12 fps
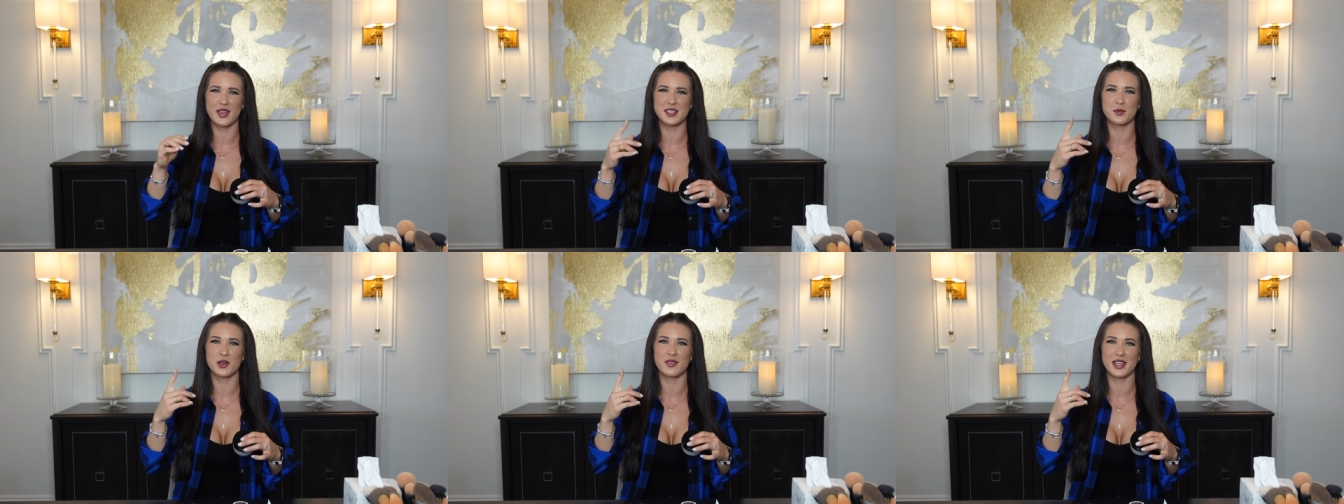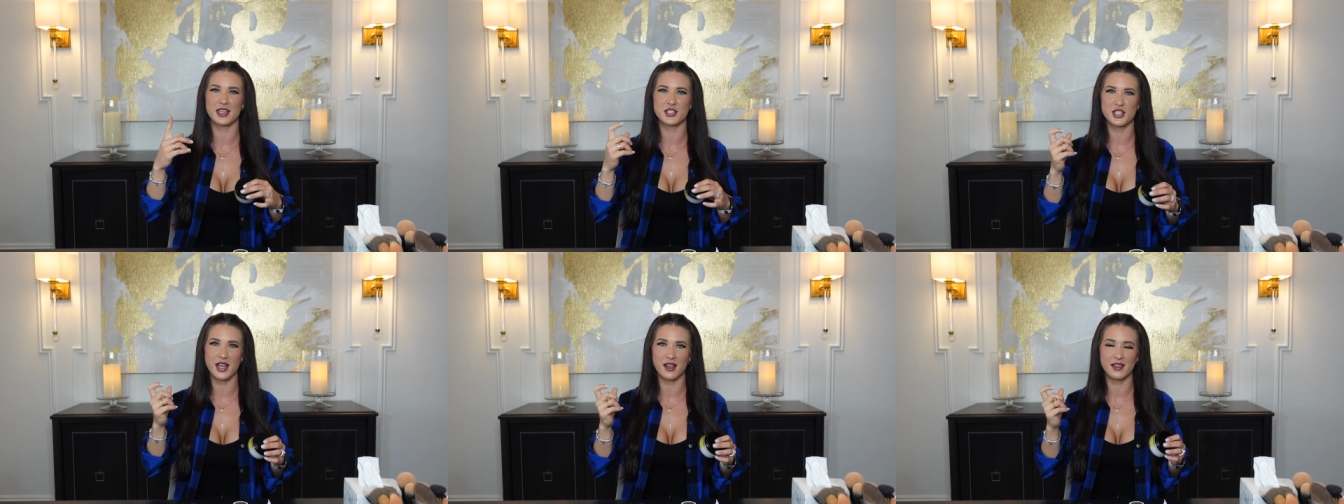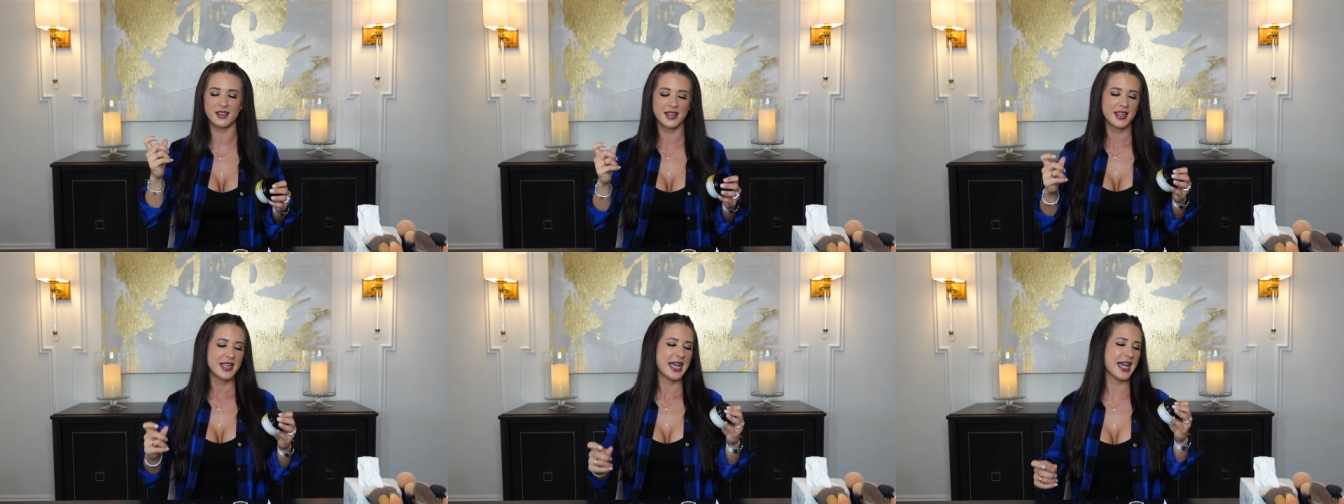that's more of like a gel
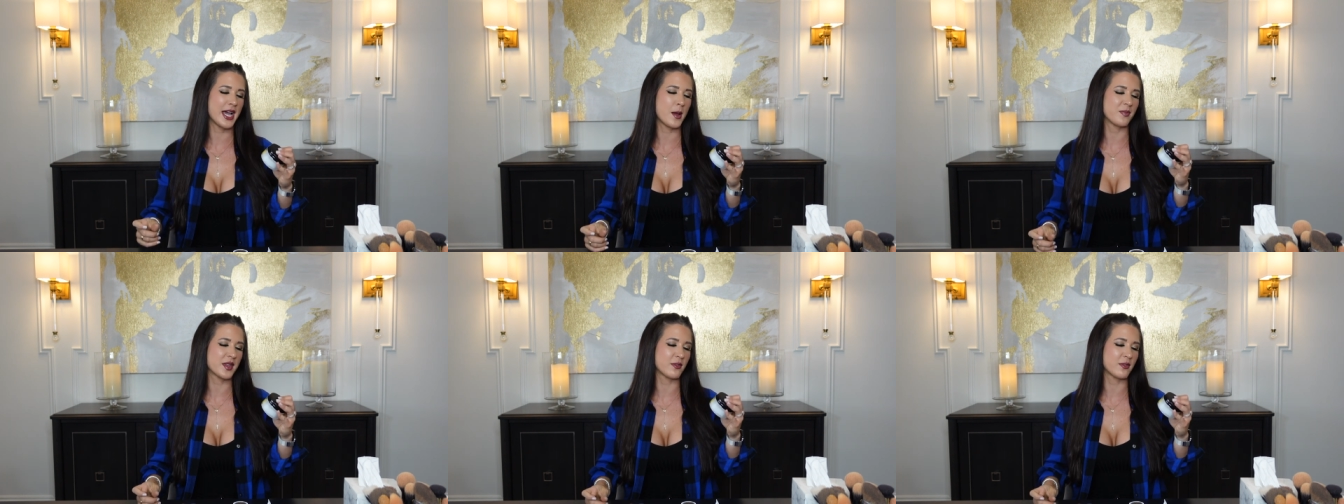um,